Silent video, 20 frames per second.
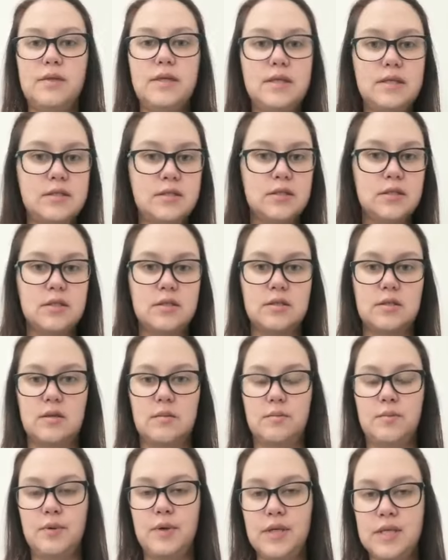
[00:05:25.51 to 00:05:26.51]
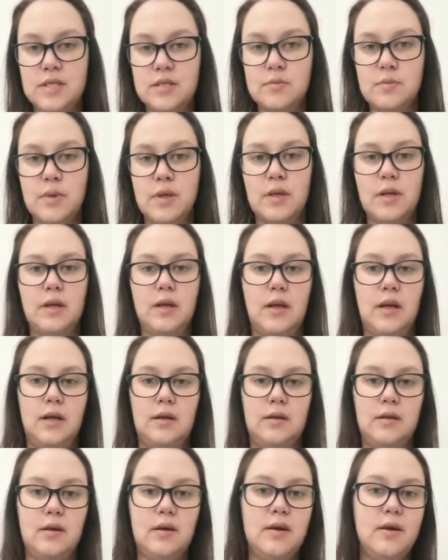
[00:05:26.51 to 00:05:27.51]
teachers and policemen,
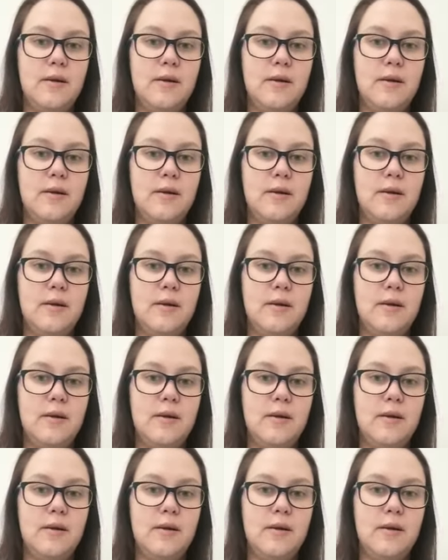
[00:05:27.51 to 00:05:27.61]
and